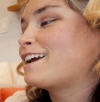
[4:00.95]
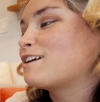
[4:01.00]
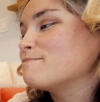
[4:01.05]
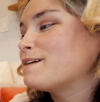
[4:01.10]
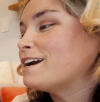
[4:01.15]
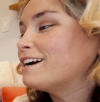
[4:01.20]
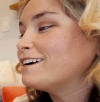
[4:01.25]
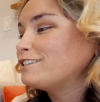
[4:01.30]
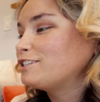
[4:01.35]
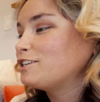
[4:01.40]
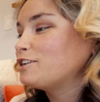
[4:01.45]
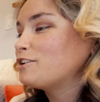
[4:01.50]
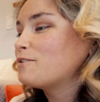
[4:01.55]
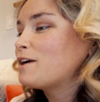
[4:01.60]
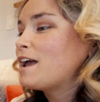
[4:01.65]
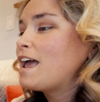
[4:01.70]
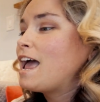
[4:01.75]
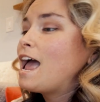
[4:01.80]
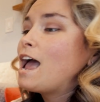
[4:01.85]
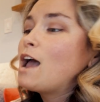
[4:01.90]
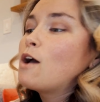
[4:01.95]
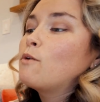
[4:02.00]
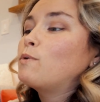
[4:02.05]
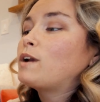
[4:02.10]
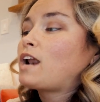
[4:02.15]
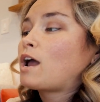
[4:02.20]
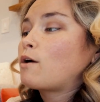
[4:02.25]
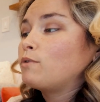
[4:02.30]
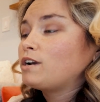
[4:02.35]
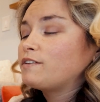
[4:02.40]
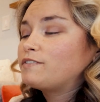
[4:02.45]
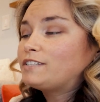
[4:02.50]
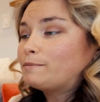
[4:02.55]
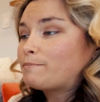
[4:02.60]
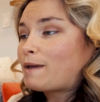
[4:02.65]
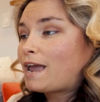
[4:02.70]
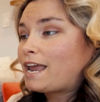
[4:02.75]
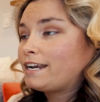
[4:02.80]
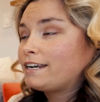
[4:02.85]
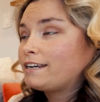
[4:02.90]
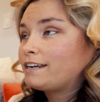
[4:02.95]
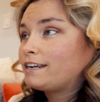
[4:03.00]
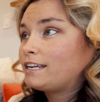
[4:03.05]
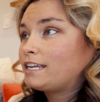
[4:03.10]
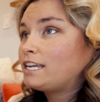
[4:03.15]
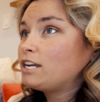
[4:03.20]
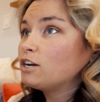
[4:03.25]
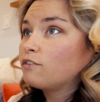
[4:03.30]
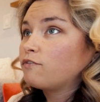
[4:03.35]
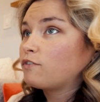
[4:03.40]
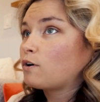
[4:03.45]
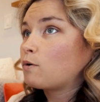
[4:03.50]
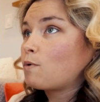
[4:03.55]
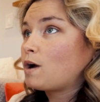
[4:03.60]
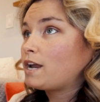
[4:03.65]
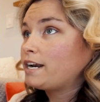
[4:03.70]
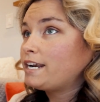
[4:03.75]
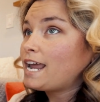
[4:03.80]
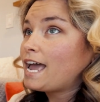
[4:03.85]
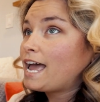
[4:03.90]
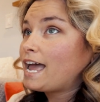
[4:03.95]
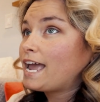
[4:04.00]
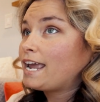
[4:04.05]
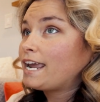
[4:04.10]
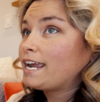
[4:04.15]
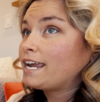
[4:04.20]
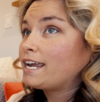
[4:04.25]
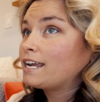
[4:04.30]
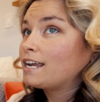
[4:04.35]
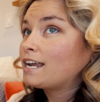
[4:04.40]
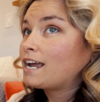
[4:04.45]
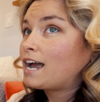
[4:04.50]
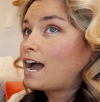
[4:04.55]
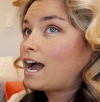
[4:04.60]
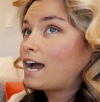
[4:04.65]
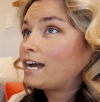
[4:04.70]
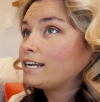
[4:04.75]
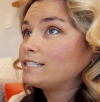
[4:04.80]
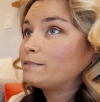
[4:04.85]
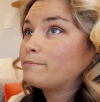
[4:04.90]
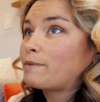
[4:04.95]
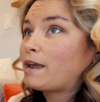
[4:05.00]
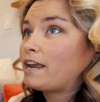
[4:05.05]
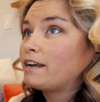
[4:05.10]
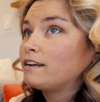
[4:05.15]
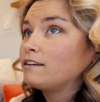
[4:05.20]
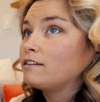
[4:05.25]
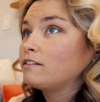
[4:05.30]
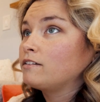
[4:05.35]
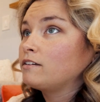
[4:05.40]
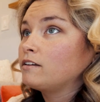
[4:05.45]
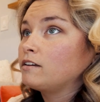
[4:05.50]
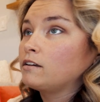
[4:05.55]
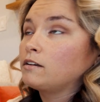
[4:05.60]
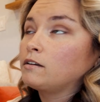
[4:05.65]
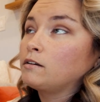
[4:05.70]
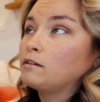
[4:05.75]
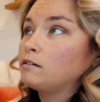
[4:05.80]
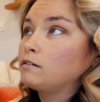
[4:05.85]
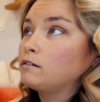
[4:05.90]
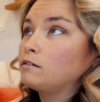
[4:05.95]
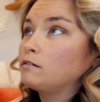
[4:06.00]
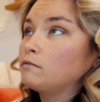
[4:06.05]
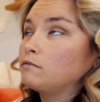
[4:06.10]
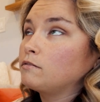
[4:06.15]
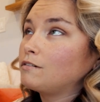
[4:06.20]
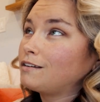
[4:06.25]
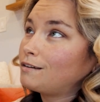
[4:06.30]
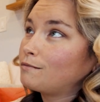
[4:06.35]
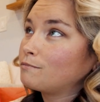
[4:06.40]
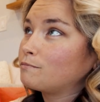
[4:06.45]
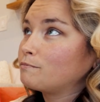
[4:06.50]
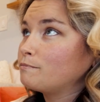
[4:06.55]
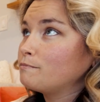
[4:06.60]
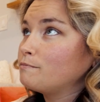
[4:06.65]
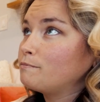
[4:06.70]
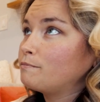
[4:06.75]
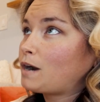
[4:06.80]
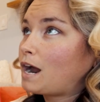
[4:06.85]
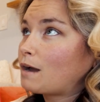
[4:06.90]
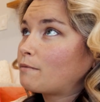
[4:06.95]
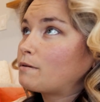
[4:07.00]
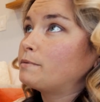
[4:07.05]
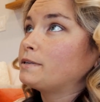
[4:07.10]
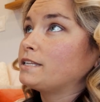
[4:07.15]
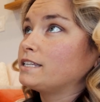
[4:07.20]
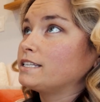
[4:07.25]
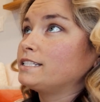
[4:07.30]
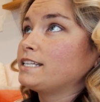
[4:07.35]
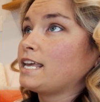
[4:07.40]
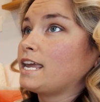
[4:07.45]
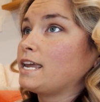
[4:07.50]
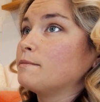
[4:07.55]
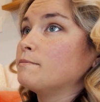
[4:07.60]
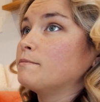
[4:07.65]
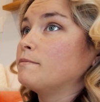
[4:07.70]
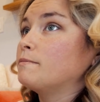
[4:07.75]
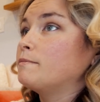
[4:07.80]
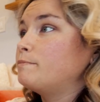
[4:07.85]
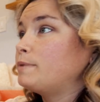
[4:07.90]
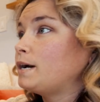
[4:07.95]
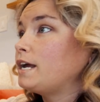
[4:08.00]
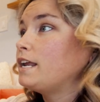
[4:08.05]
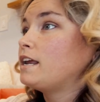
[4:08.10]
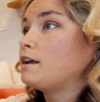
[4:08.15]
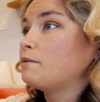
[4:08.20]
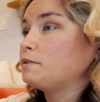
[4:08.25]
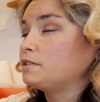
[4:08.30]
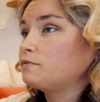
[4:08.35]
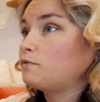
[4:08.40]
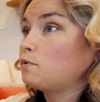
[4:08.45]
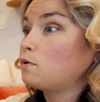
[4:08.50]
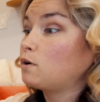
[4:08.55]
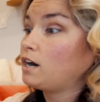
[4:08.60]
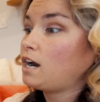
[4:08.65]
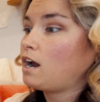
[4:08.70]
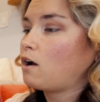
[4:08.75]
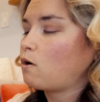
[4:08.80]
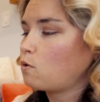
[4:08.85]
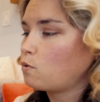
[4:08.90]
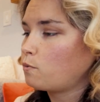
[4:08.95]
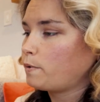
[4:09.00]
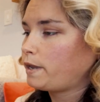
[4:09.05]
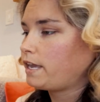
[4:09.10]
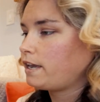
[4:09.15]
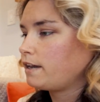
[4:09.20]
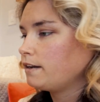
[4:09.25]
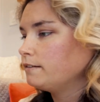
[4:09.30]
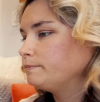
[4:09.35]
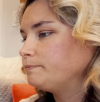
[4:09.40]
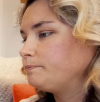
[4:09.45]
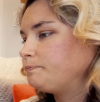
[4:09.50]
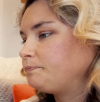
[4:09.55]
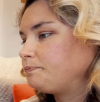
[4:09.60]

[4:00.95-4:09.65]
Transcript: I compare it to what I would have spent here for one day, I spent uh, probably the same, but it was for a whole week.